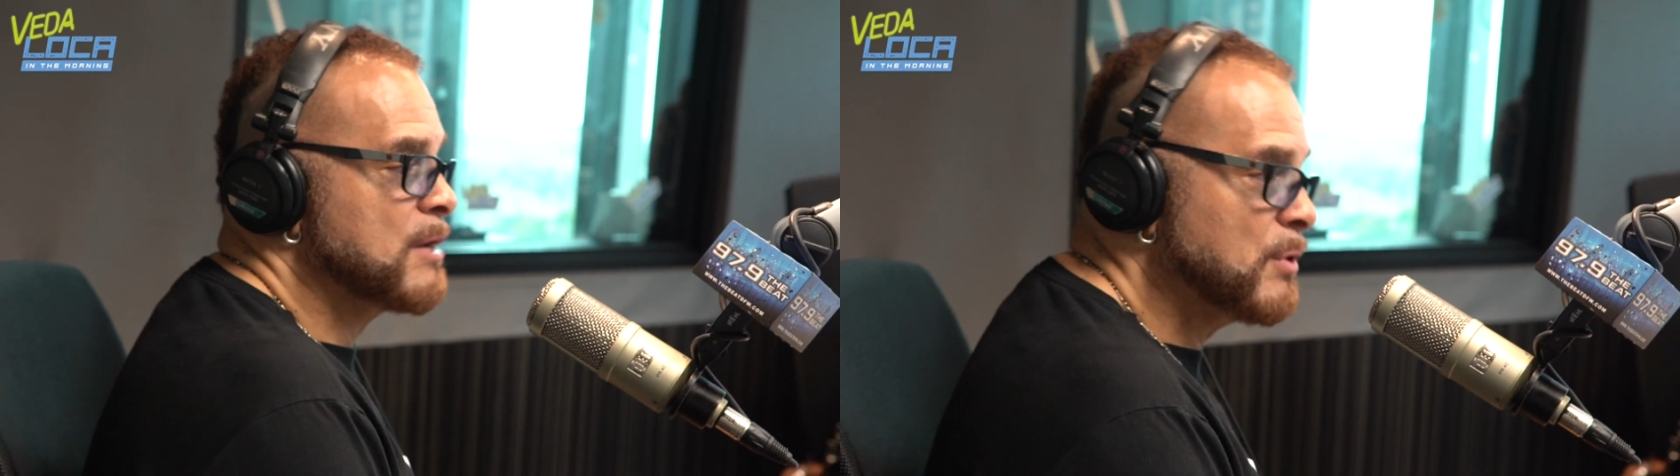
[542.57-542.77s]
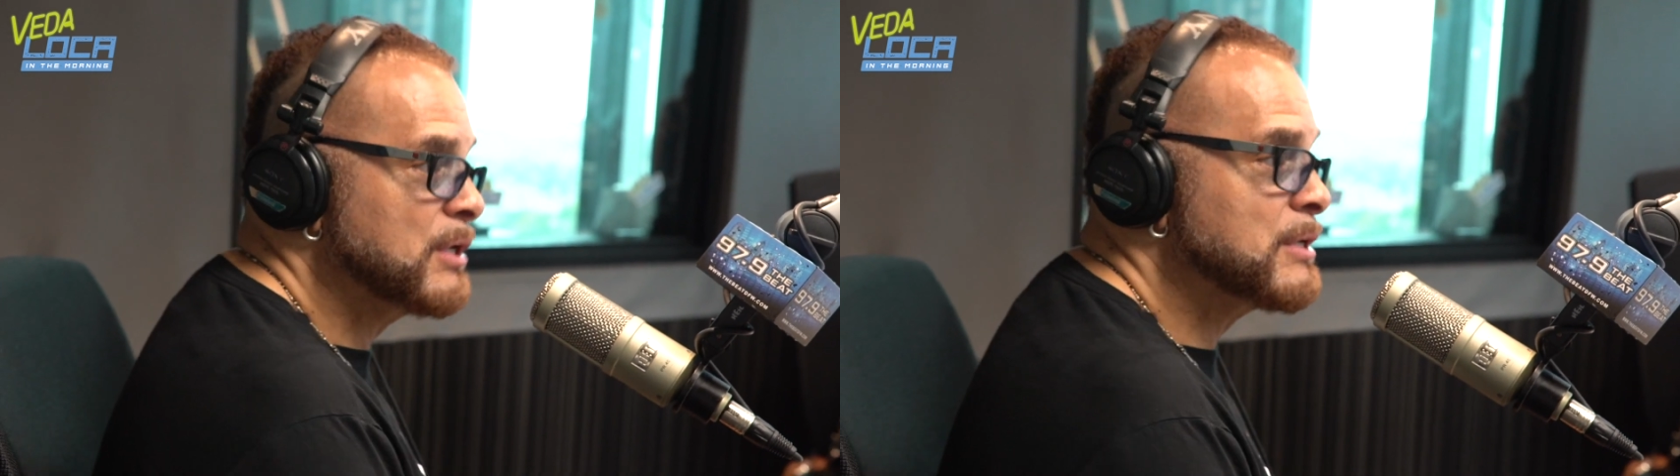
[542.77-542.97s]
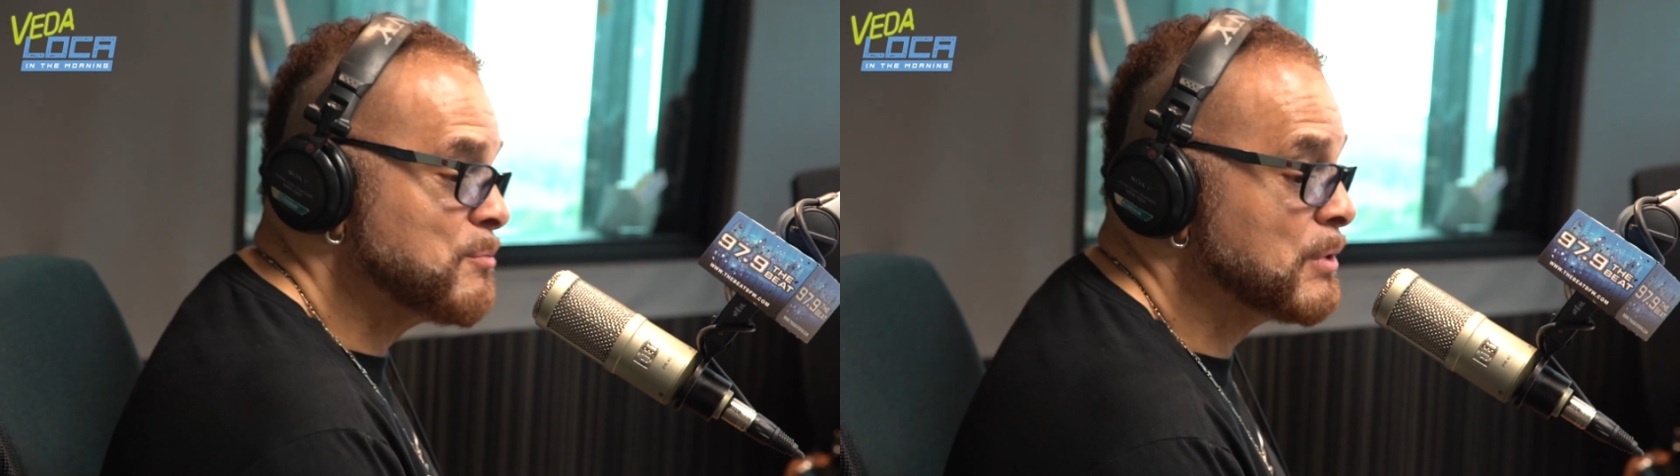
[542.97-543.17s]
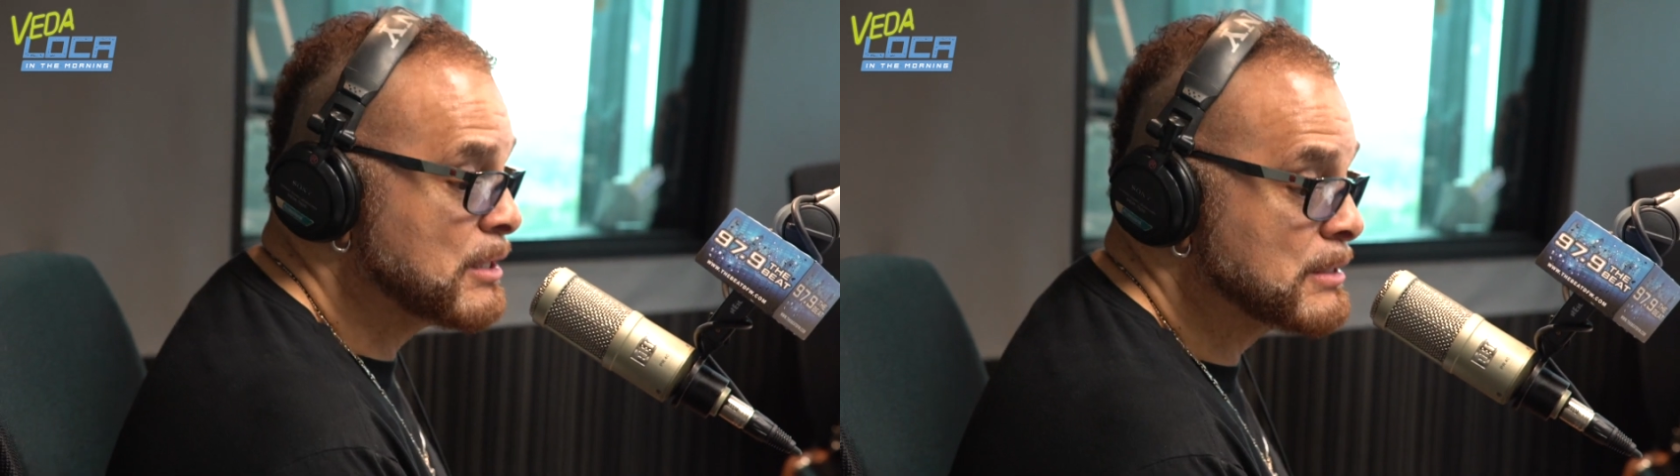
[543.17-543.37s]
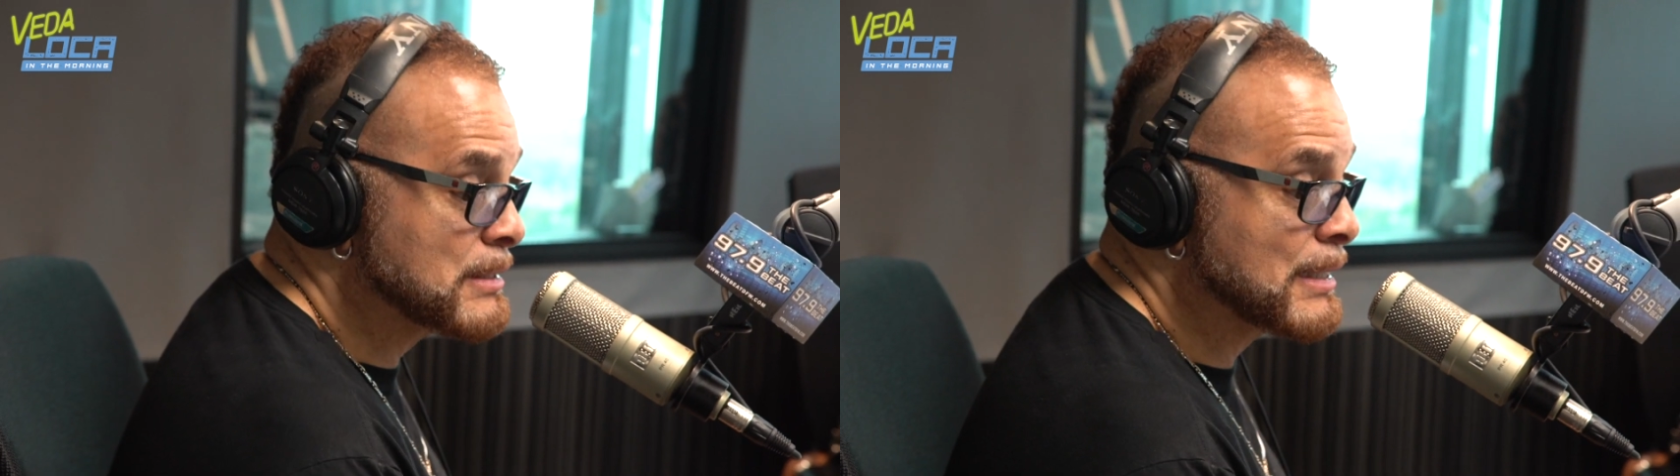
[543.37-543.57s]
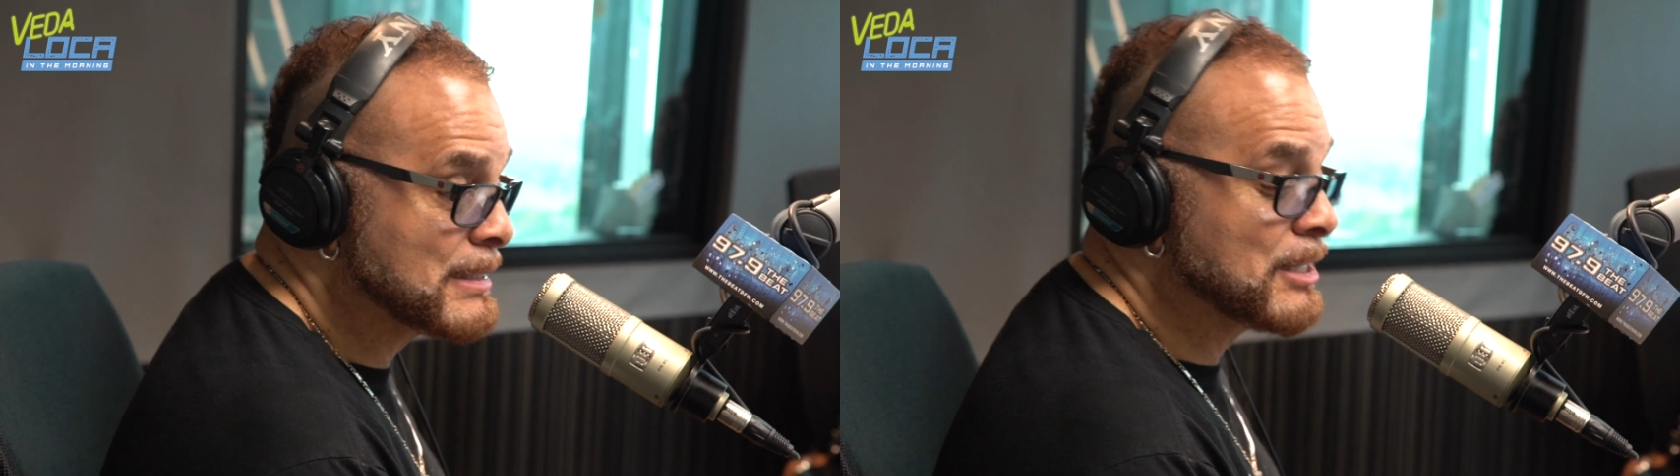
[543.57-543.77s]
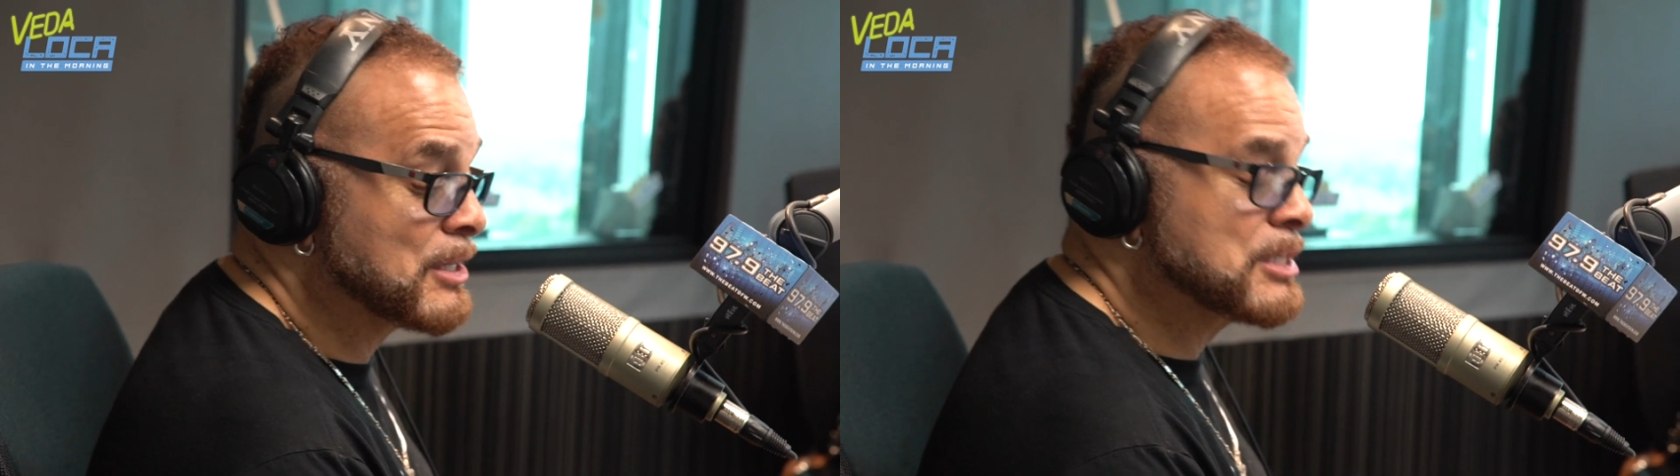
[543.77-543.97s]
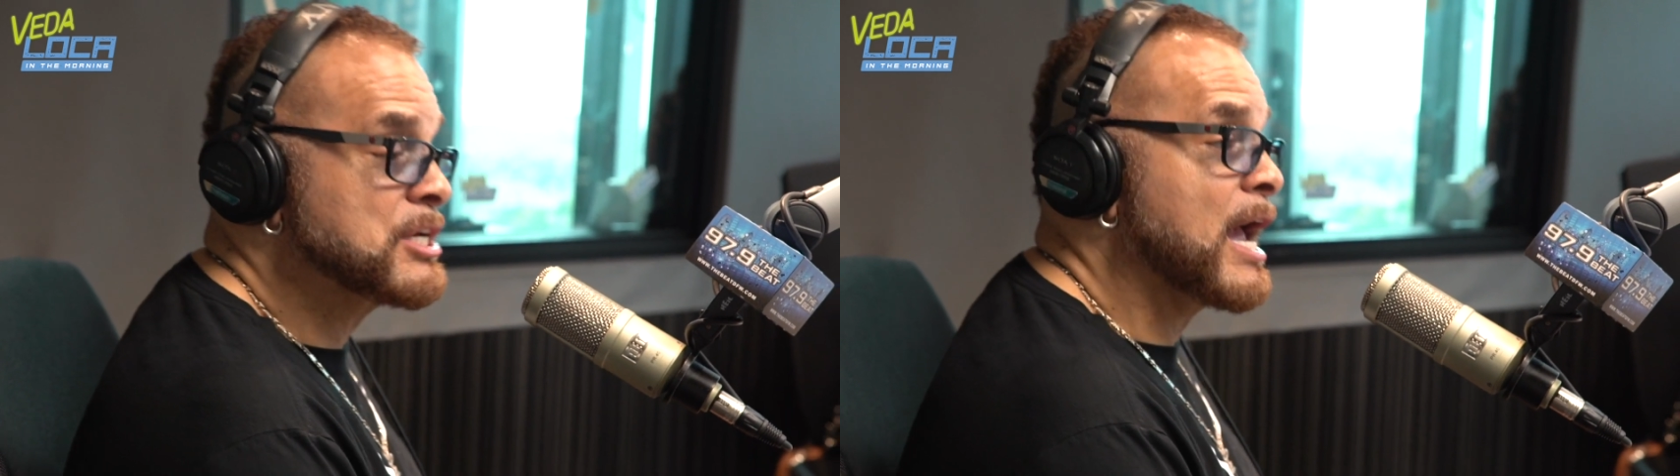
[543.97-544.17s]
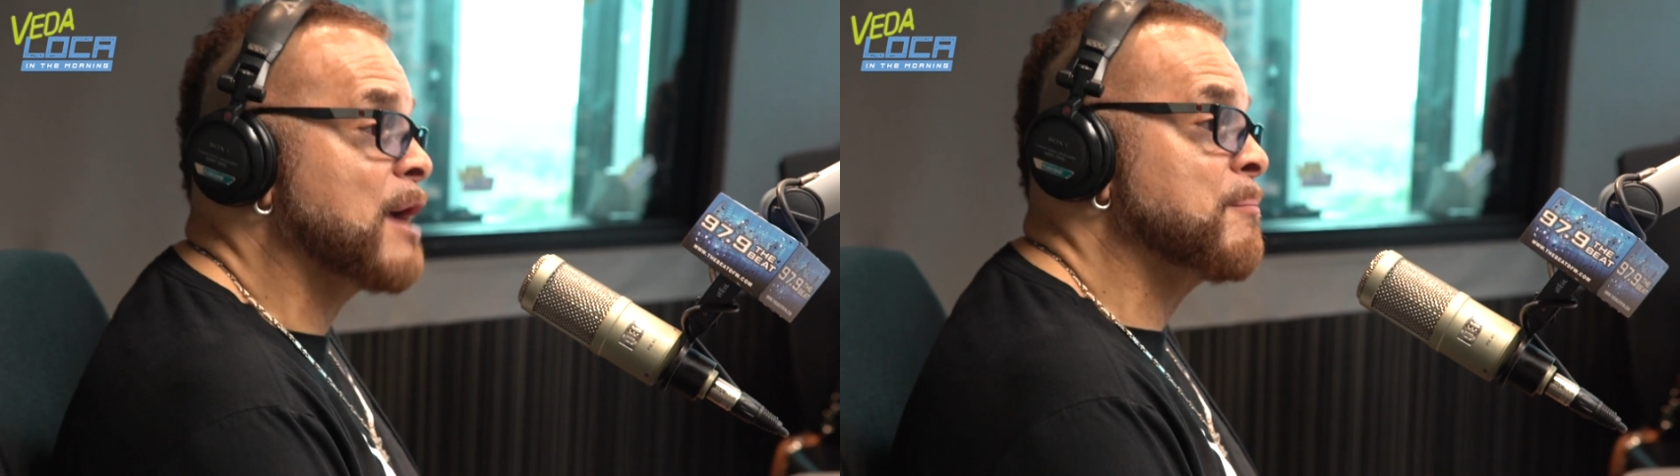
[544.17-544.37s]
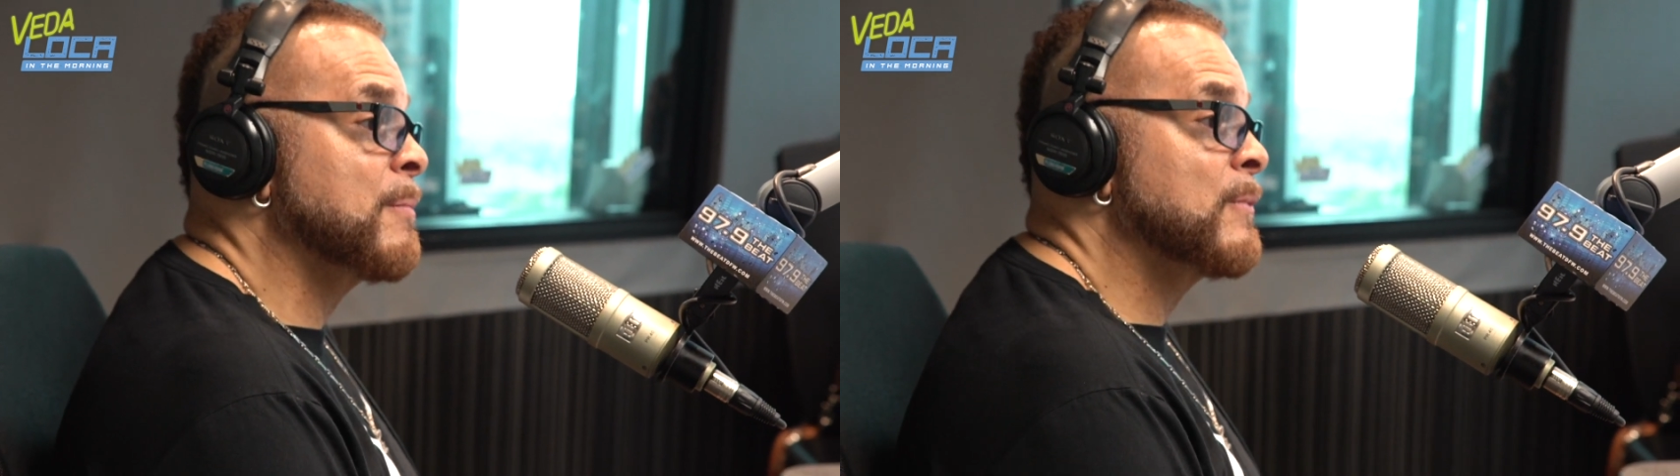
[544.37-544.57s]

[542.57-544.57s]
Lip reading: They really did a good job.